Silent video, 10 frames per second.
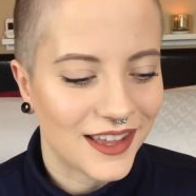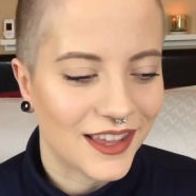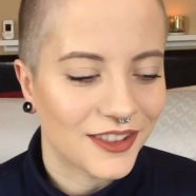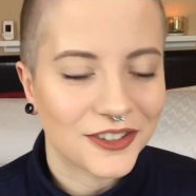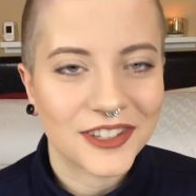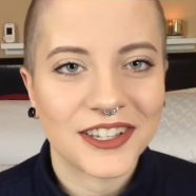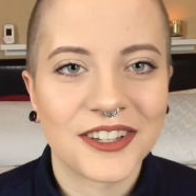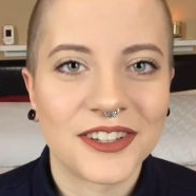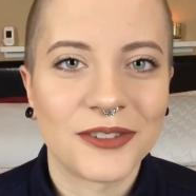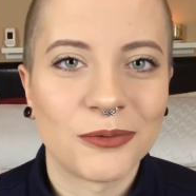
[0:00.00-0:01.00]
and looked like
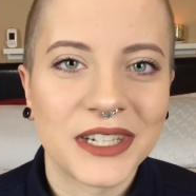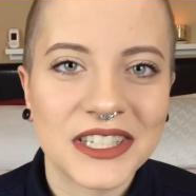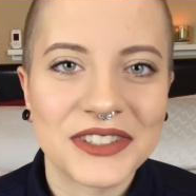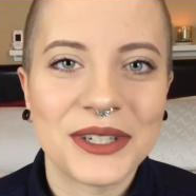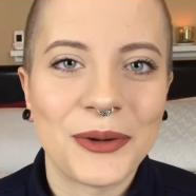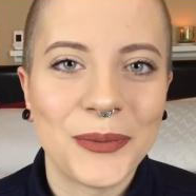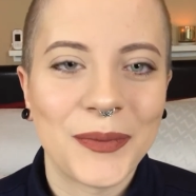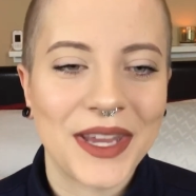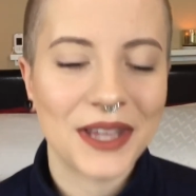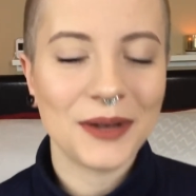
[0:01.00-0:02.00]
a wrinkly old
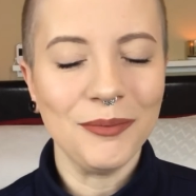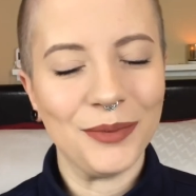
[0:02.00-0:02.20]
man,